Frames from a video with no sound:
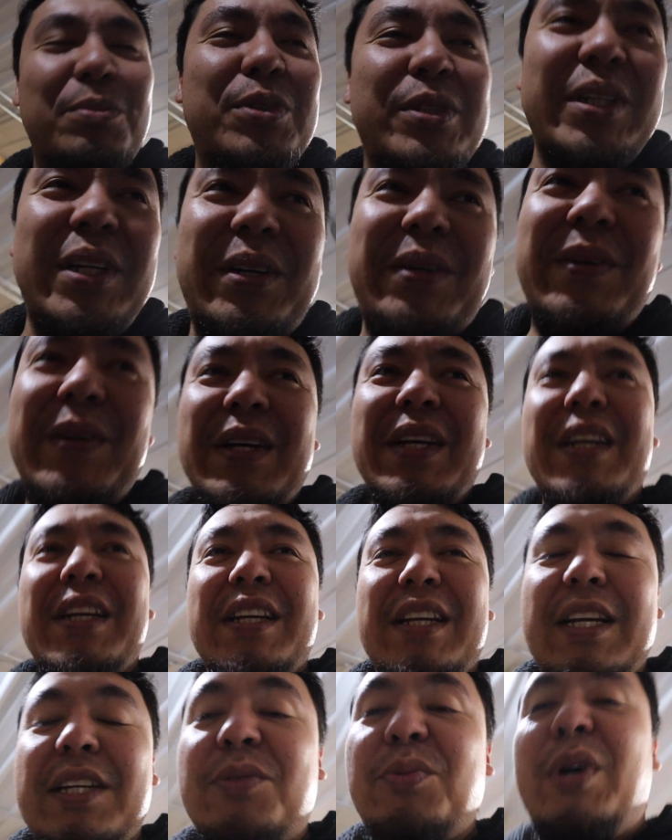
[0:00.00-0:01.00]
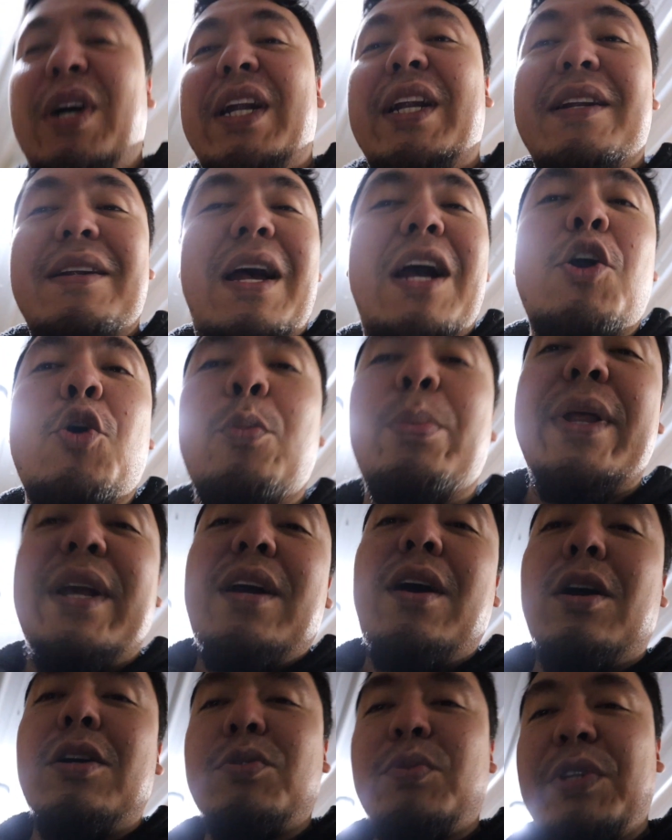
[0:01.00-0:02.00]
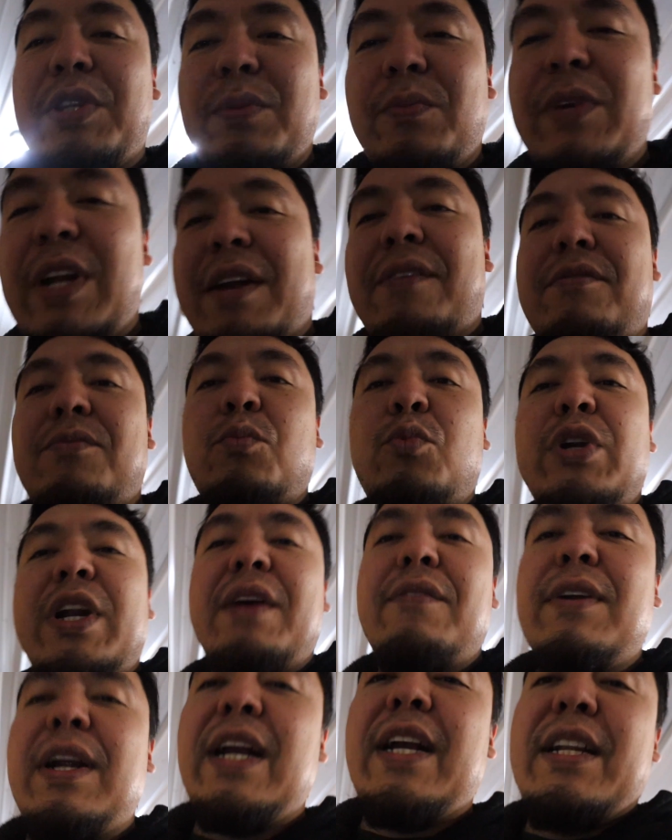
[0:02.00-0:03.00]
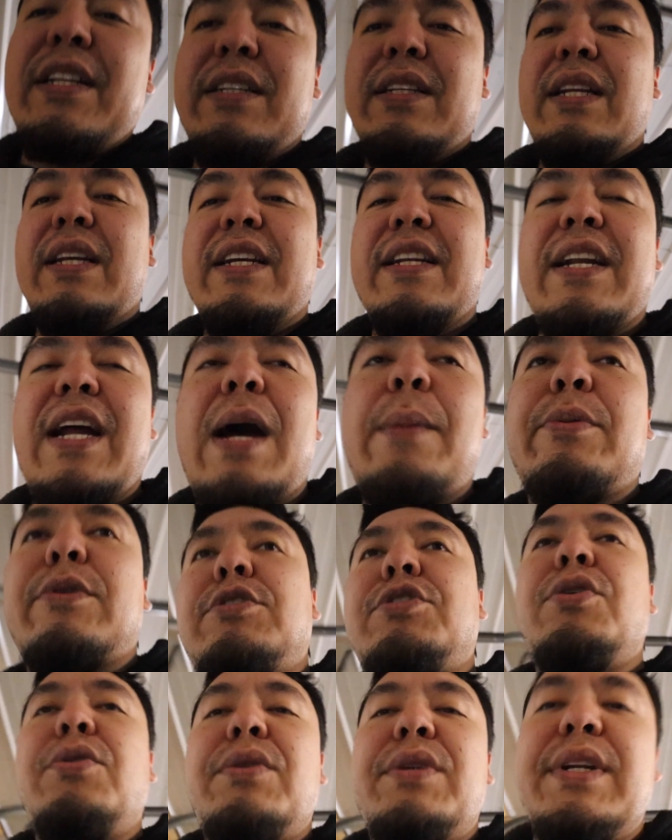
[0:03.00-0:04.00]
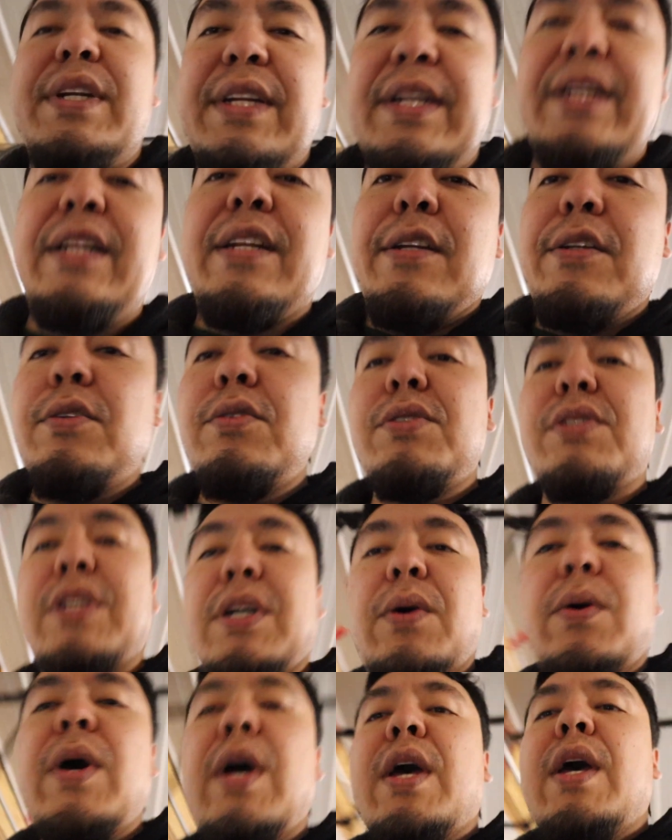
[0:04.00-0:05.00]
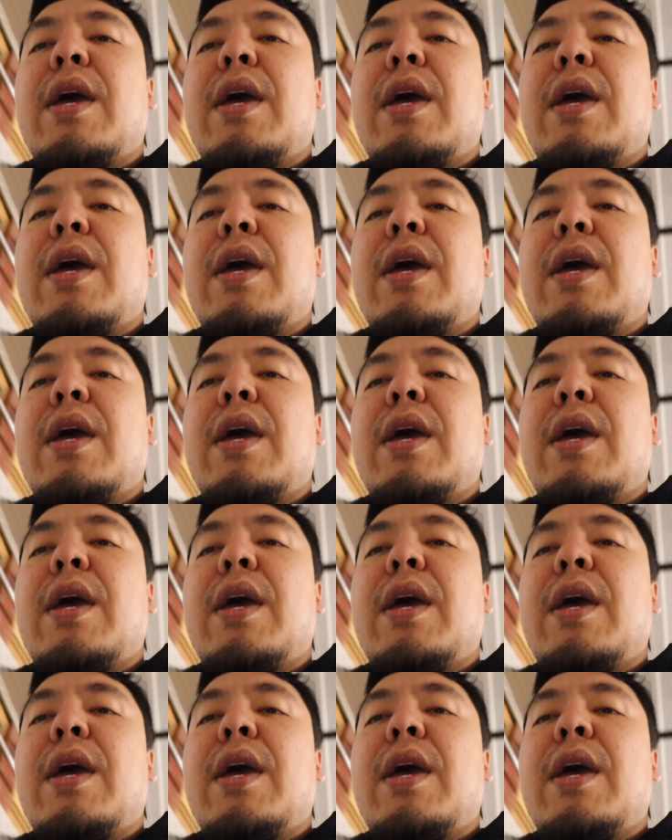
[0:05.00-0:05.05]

So guess what? I go play cars with him whenever I get an opportunity to do so.